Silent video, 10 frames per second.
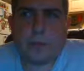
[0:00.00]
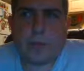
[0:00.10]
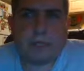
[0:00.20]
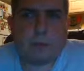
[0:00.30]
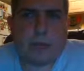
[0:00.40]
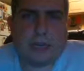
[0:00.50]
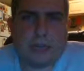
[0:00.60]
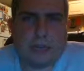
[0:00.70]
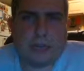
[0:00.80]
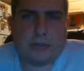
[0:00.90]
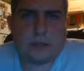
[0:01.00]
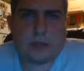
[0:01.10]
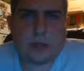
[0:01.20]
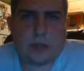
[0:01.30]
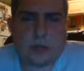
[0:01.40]
expresses
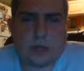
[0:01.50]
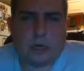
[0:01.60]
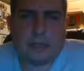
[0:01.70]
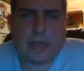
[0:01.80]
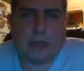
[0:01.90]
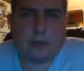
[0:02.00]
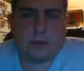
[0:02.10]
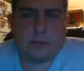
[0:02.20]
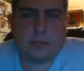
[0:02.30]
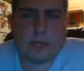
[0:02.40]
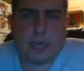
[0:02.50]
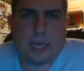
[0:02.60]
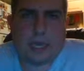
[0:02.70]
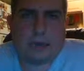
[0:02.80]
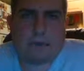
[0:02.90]
her doubts
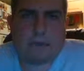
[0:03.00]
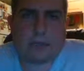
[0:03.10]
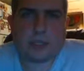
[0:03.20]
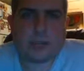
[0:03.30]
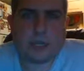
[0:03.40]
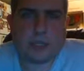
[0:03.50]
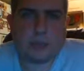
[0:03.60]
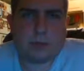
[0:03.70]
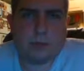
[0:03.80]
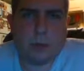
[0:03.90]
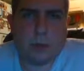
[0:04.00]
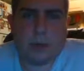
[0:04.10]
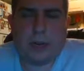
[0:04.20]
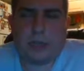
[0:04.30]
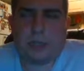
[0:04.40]
and her frustrations with
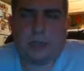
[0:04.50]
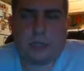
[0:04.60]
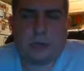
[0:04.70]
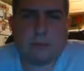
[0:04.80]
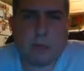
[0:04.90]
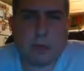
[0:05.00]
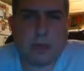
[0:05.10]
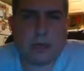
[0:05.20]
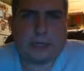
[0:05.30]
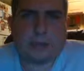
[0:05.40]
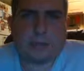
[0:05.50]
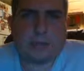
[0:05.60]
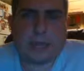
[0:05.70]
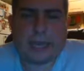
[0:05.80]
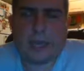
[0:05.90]
Gamora. And you see Gamora in a
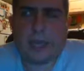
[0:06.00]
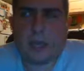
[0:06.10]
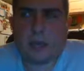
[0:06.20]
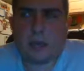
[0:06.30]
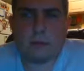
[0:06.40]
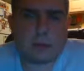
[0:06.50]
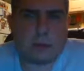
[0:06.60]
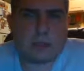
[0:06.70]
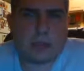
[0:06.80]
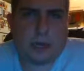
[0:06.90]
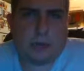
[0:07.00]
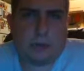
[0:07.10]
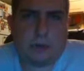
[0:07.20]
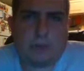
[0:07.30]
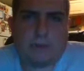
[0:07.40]
different light. Gamora is not all
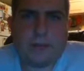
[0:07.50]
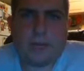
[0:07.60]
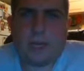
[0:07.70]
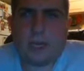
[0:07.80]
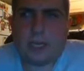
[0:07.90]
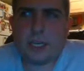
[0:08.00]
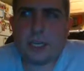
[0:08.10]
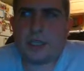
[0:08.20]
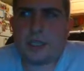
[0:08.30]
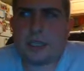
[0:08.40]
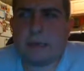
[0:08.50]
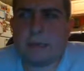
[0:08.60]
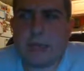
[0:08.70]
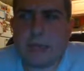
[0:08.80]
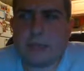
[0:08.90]
perfect. You know, she seemed
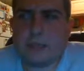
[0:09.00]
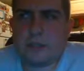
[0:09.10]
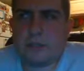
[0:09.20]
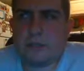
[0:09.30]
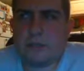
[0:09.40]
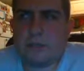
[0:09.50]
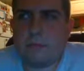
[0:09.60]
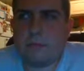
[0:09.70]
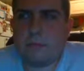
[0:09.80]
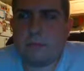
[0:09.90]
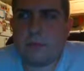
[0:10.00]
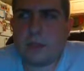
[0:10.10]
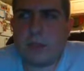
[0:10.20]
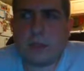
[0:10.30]
kind of a